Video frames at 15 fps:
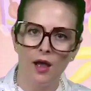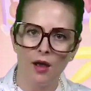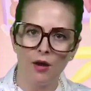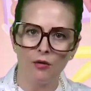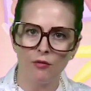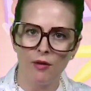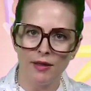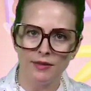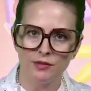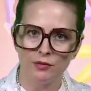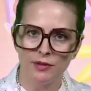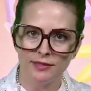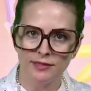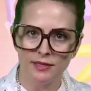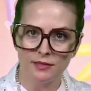All right, so
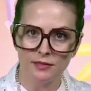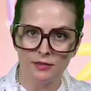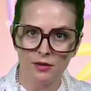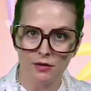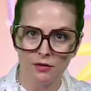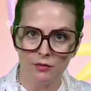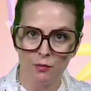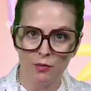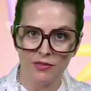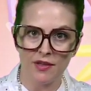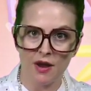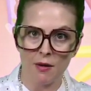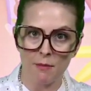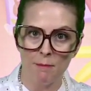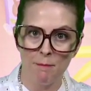let's get started with
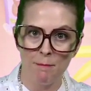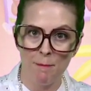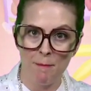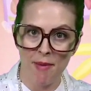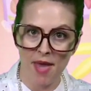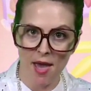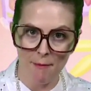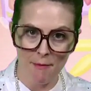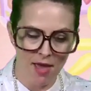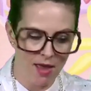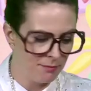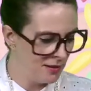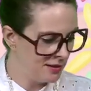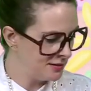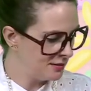our Batman
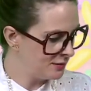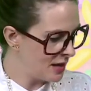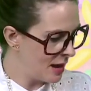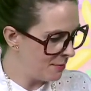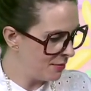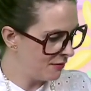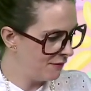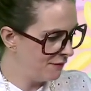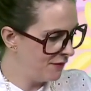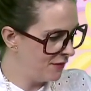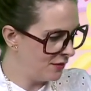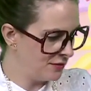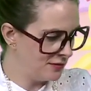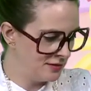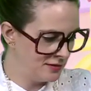pencil topper
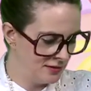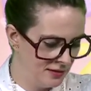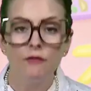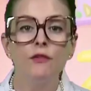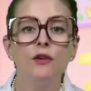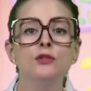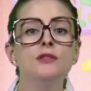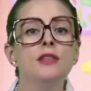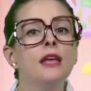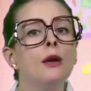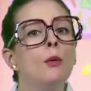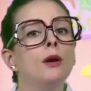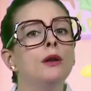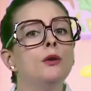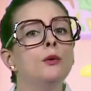first. First thing I
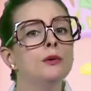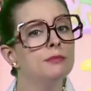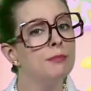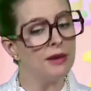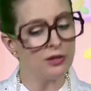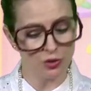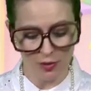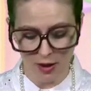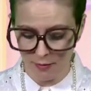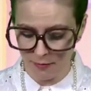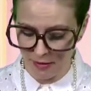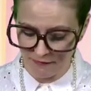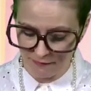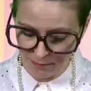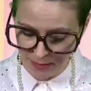wanna do is measure out
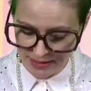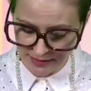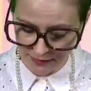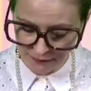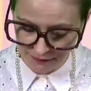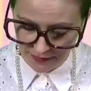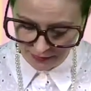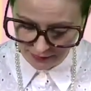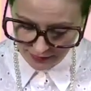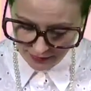my piece of felt